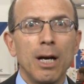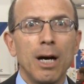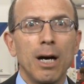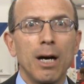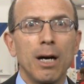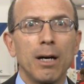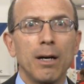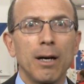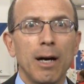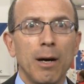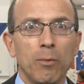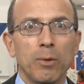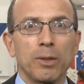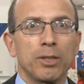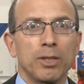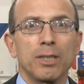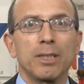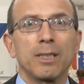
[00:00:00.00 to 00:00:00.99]
uh,
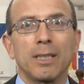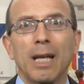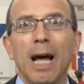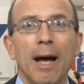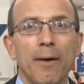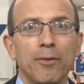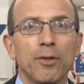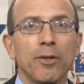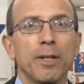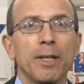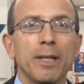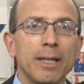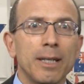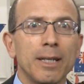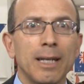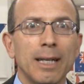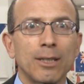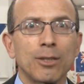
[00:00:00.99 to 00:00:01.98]
which is after the
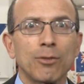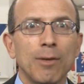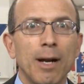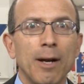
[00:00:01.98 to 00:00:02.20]
next